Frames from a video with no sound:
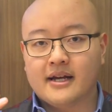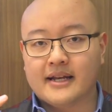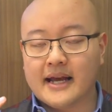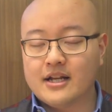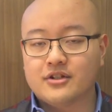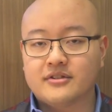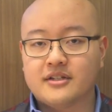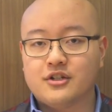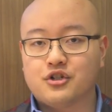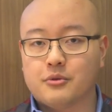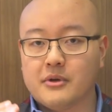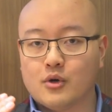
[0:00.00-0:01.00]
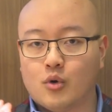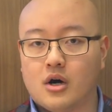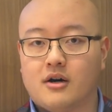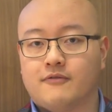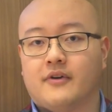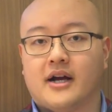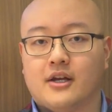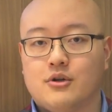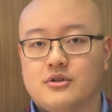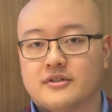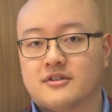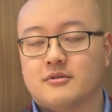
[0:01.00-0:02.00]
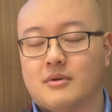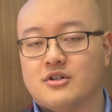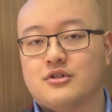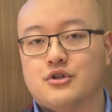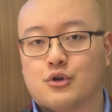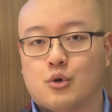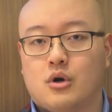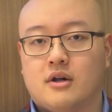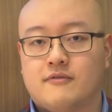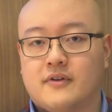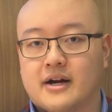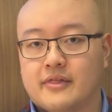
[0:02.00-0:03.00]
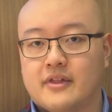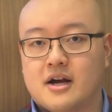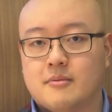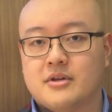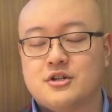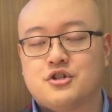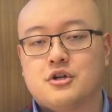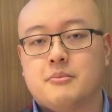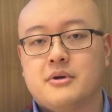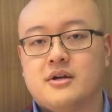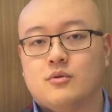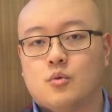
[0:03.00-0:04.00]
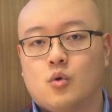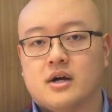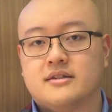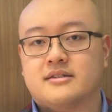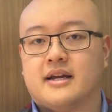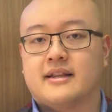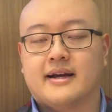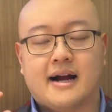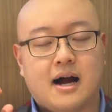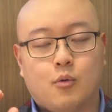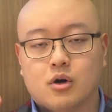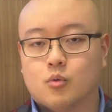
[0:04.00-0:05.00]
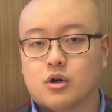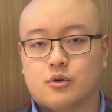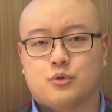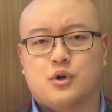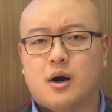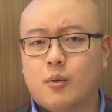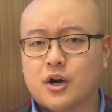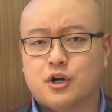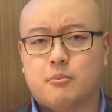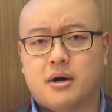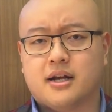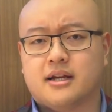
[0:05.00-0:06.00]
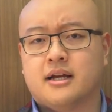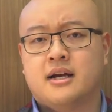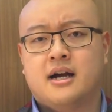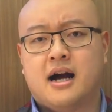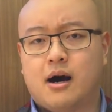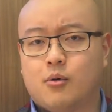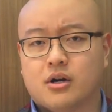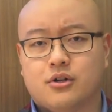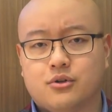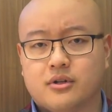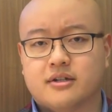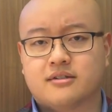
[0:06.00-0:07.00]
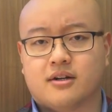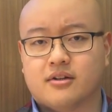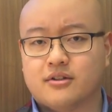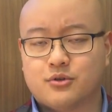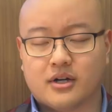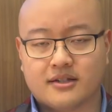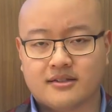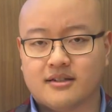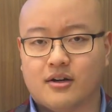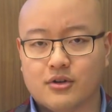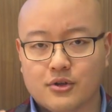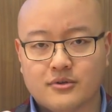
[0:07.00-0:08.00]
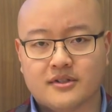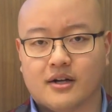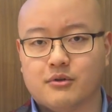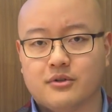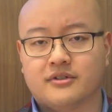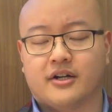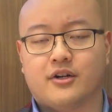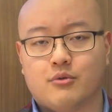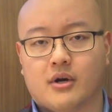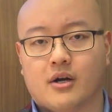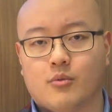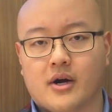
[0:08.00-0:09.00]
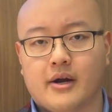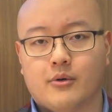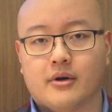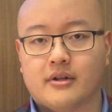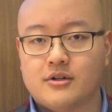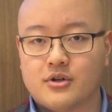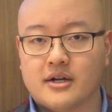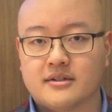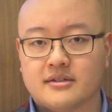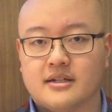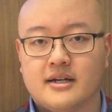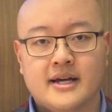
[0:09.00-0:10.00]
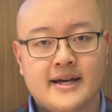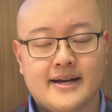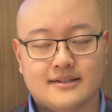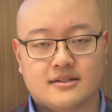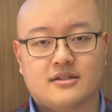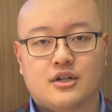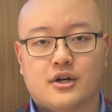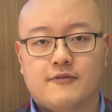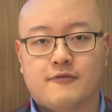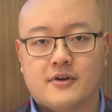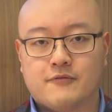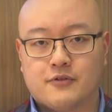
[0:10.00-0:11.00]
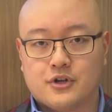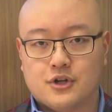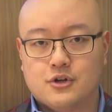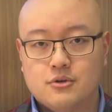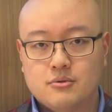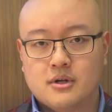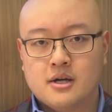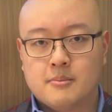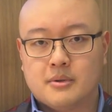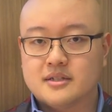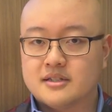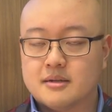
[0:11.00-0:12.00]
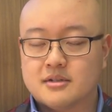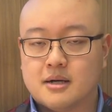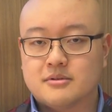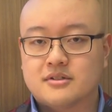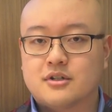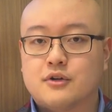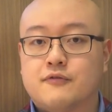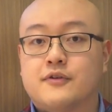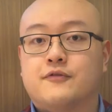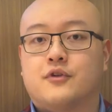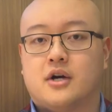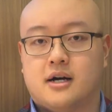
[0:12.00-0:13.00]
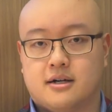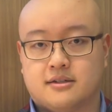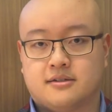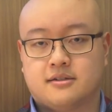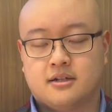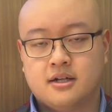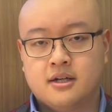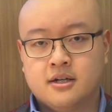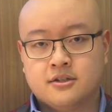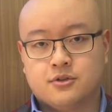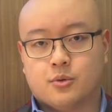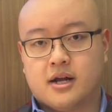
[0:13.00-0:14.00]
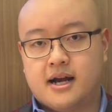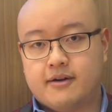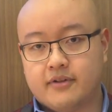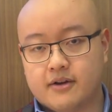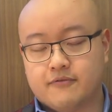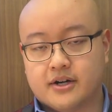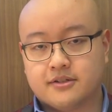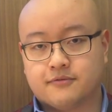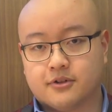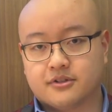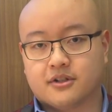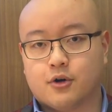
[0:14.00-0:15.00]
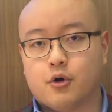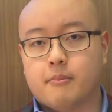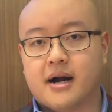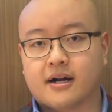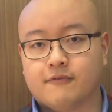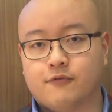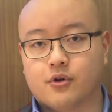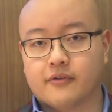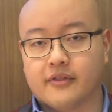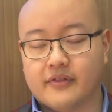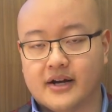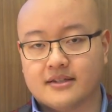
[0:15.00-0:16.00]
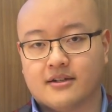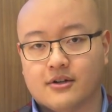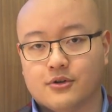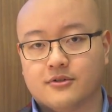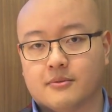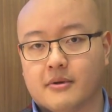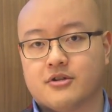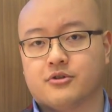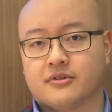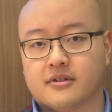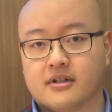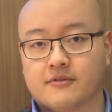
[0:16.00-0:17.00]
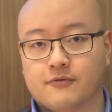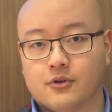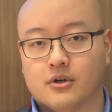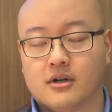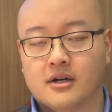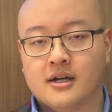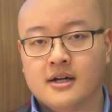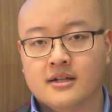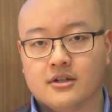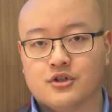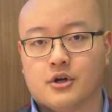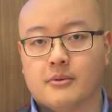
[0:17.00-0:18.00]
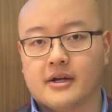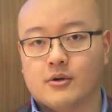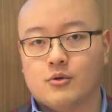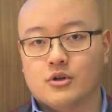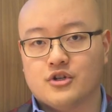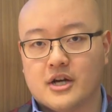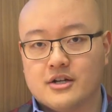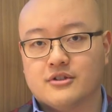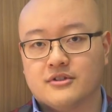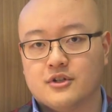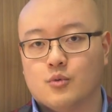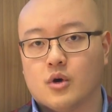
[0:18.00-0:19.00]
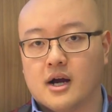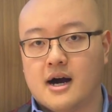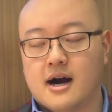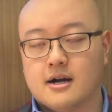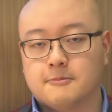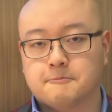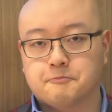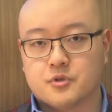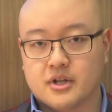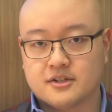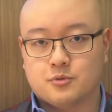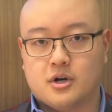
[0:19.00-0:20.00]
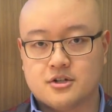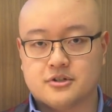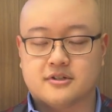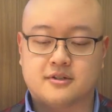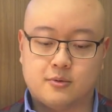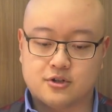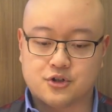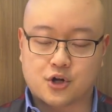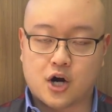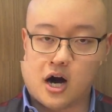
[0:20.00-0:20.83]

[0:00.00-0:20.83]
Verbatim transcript: An agency should be qualifying you just as much as you're qualifying them. They shouldn't be the one saying that I want to work with you, I want your money, I want to do this. Are they trying to sell you, sell you, sell you right away? Or are they trying to see, is this a good fit for you? But at the same time, is this a good fit for us? So you want to have that vice versa going back and forth, and that's how you use the measuring stick for determining which agency you want to hire. Well, thanks for watching this. I want you to